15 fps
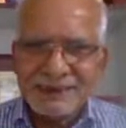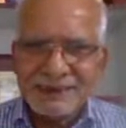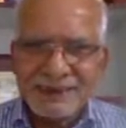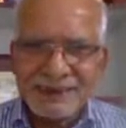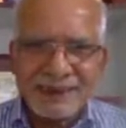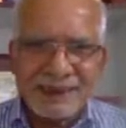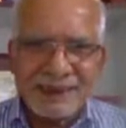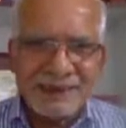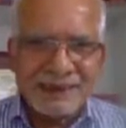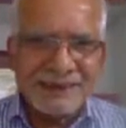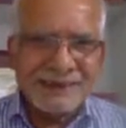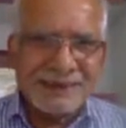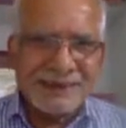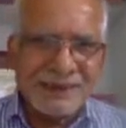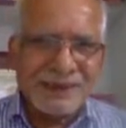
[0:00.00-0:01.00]
that
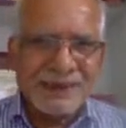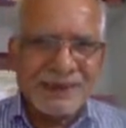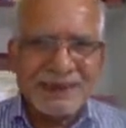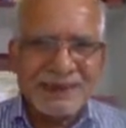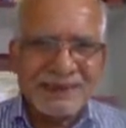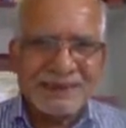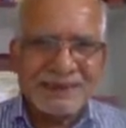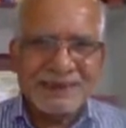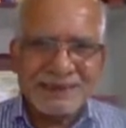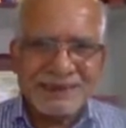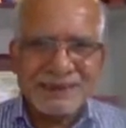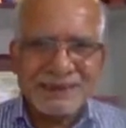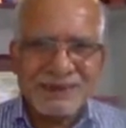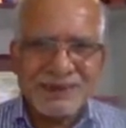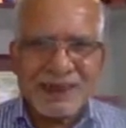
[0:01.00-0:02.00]
1908
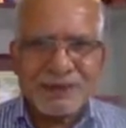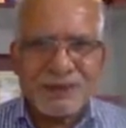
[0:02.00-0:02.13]
decision to